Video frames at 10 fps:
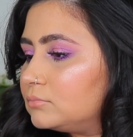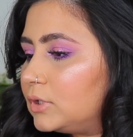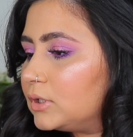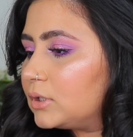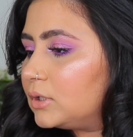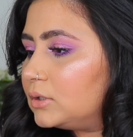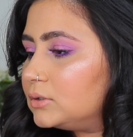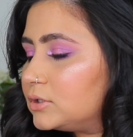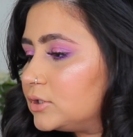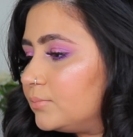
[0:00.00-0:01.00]
I
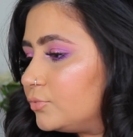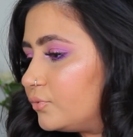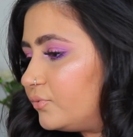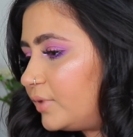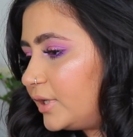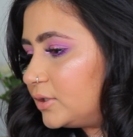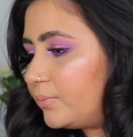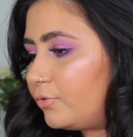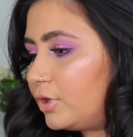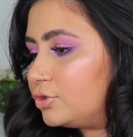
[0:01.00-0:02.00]
can't seem to find
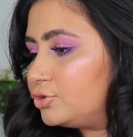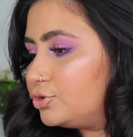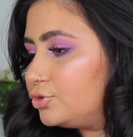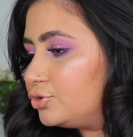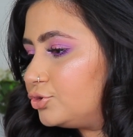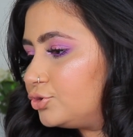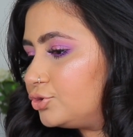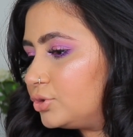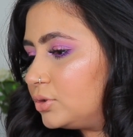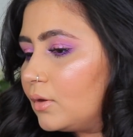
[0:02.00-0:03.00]
the brush.